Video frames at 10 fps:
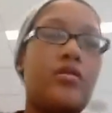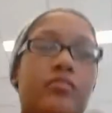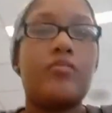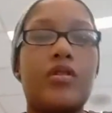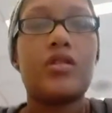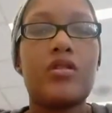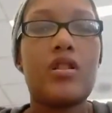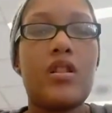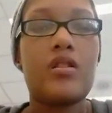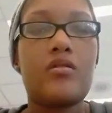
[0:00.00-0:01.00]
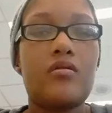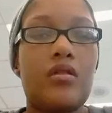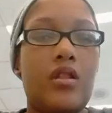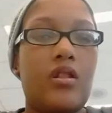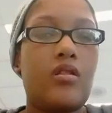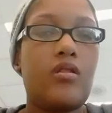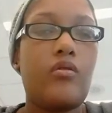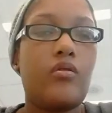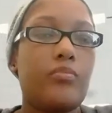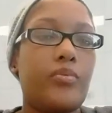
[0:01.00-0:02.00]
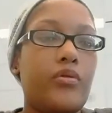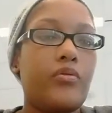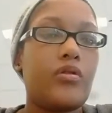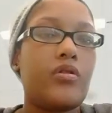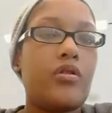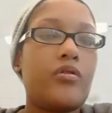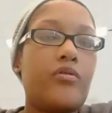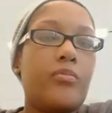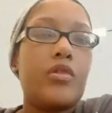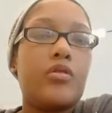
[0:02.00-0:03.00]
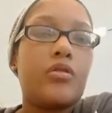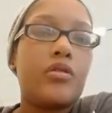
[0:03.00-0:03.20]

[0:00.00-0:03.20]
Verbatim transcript: because I know I'm producing enough milk,